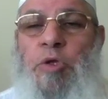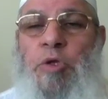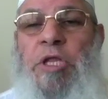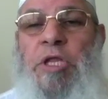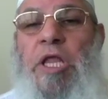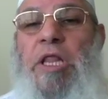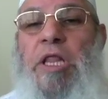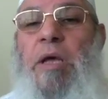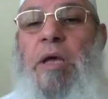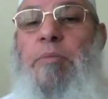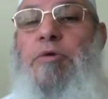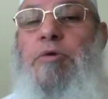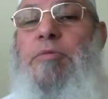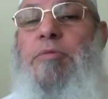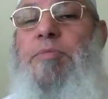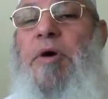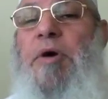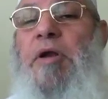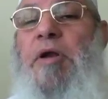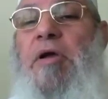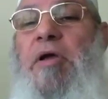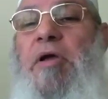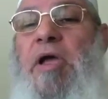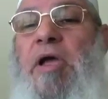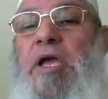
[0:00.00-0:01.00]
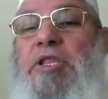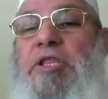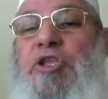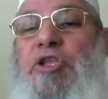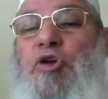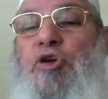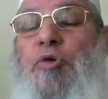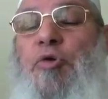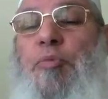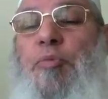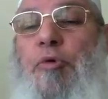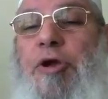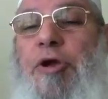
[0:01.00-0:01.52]
When Allah put barakah in
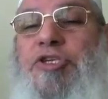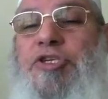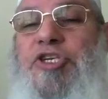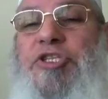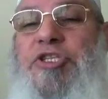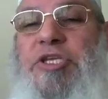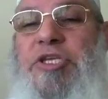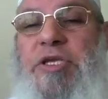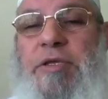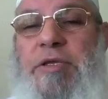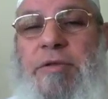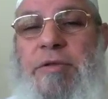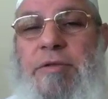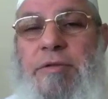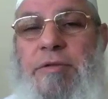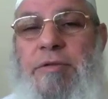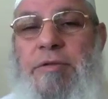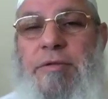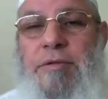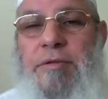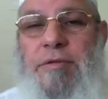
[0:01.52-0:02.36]
your progeny,